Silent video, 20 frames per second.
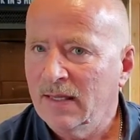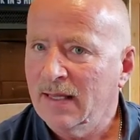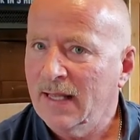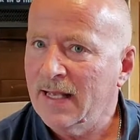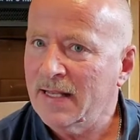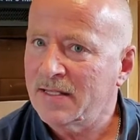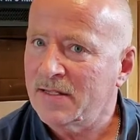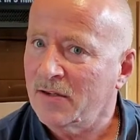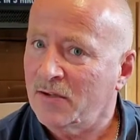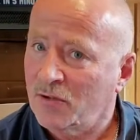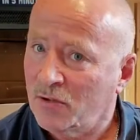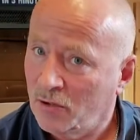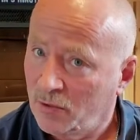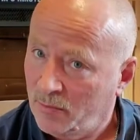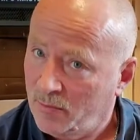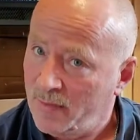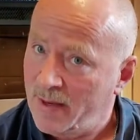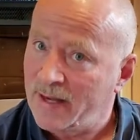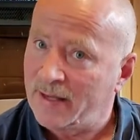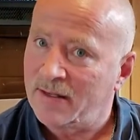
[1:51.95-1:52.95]
it's a
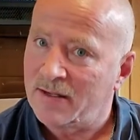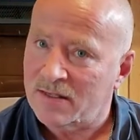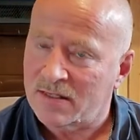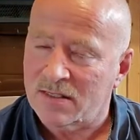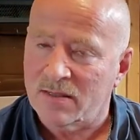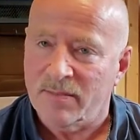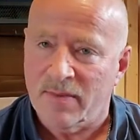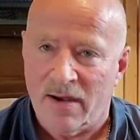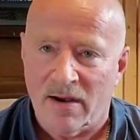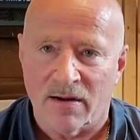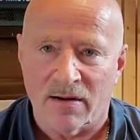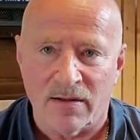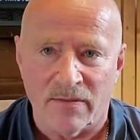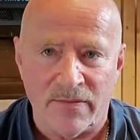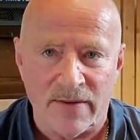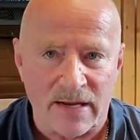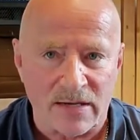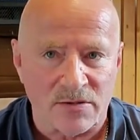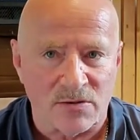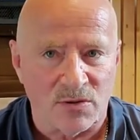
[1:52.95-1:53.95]
tremendous amount of
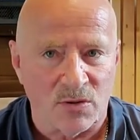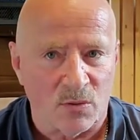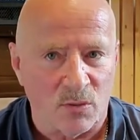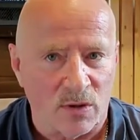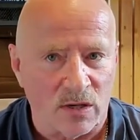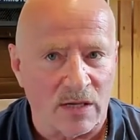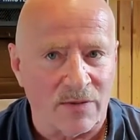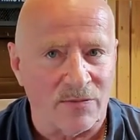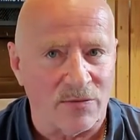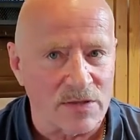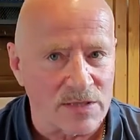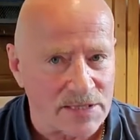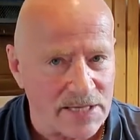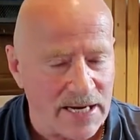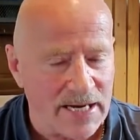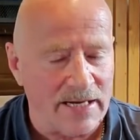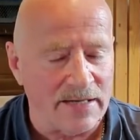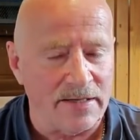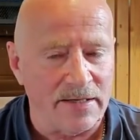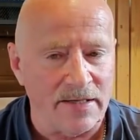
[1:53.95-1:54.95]
extra work for
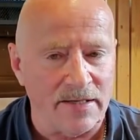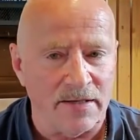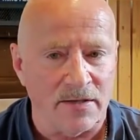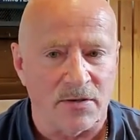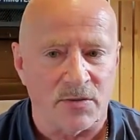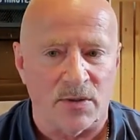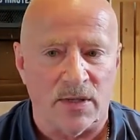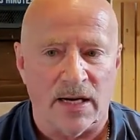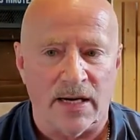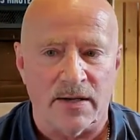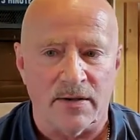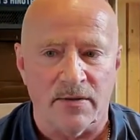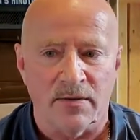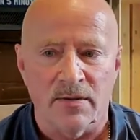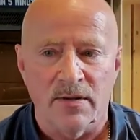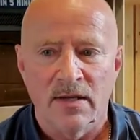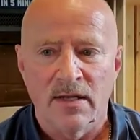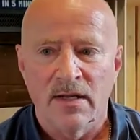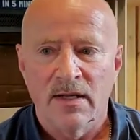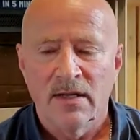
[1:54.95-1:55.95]
Sandy to try to
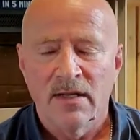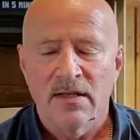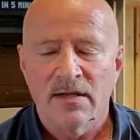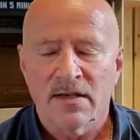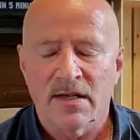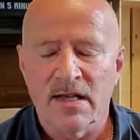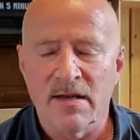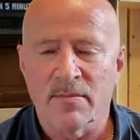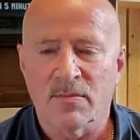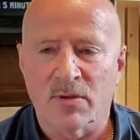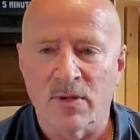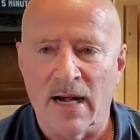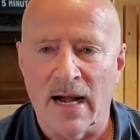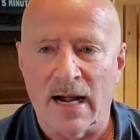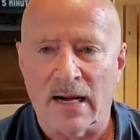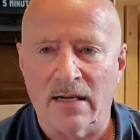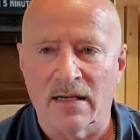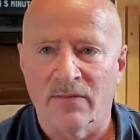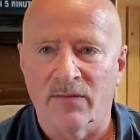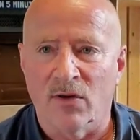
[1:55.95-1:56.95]
keep
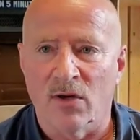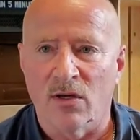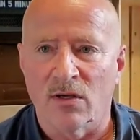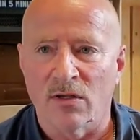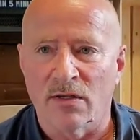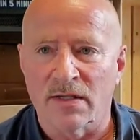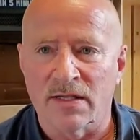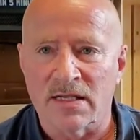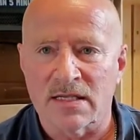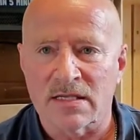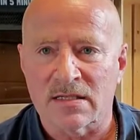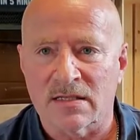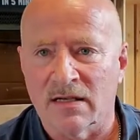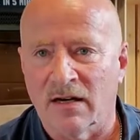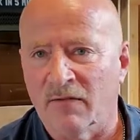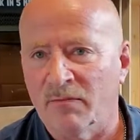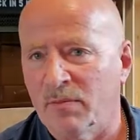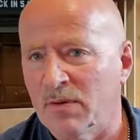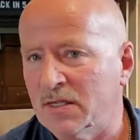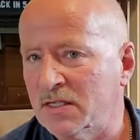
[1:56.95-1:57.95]
track of all of this
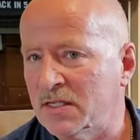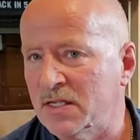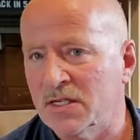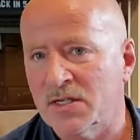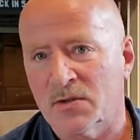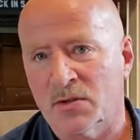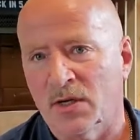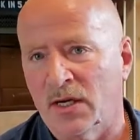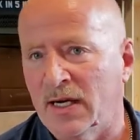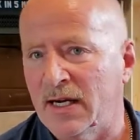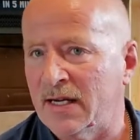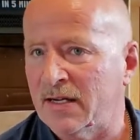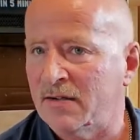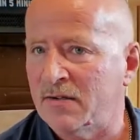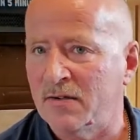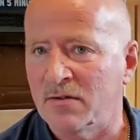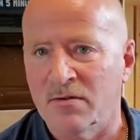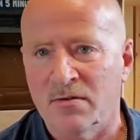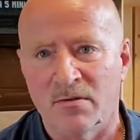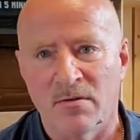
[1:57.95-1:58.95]
stuff, but she's trying
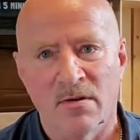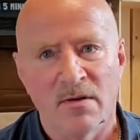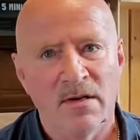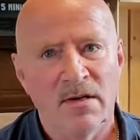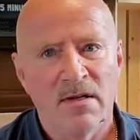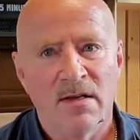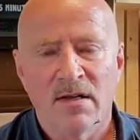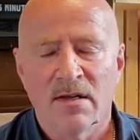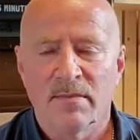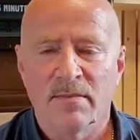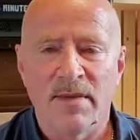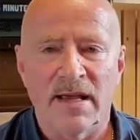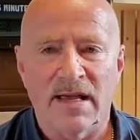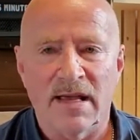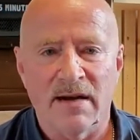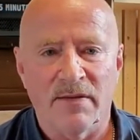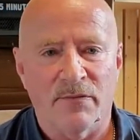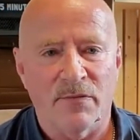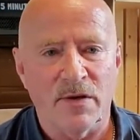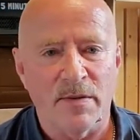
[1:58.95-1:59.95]
to make
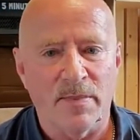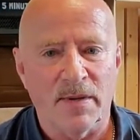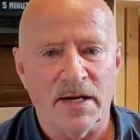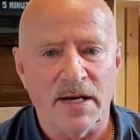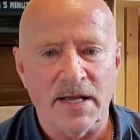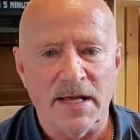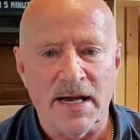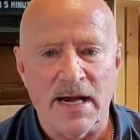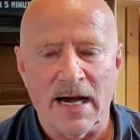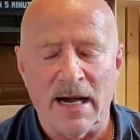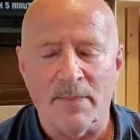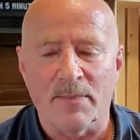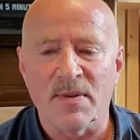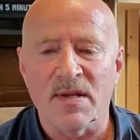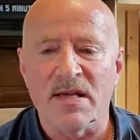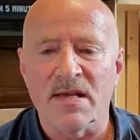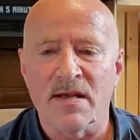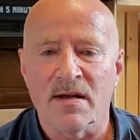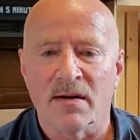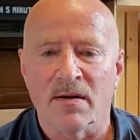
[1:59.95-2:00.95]
everybody
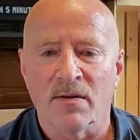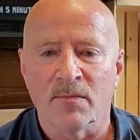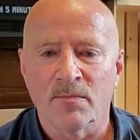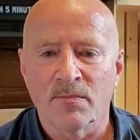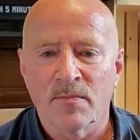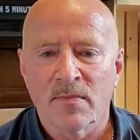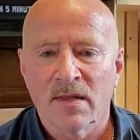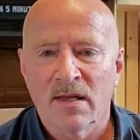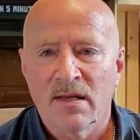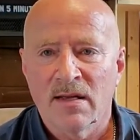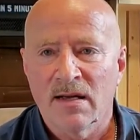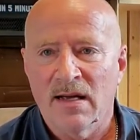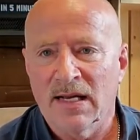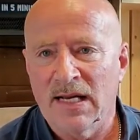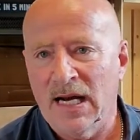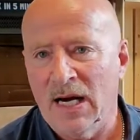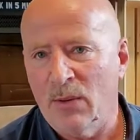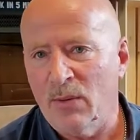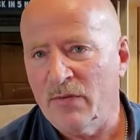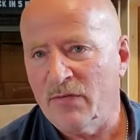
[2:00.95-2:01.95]
happy here. And
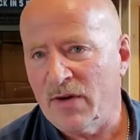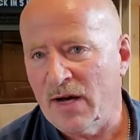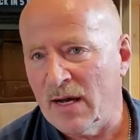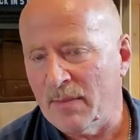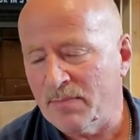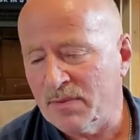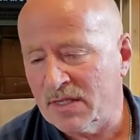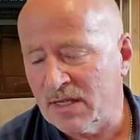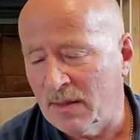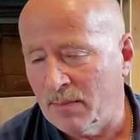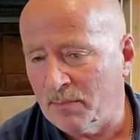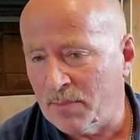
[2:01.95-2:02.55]
now we've got some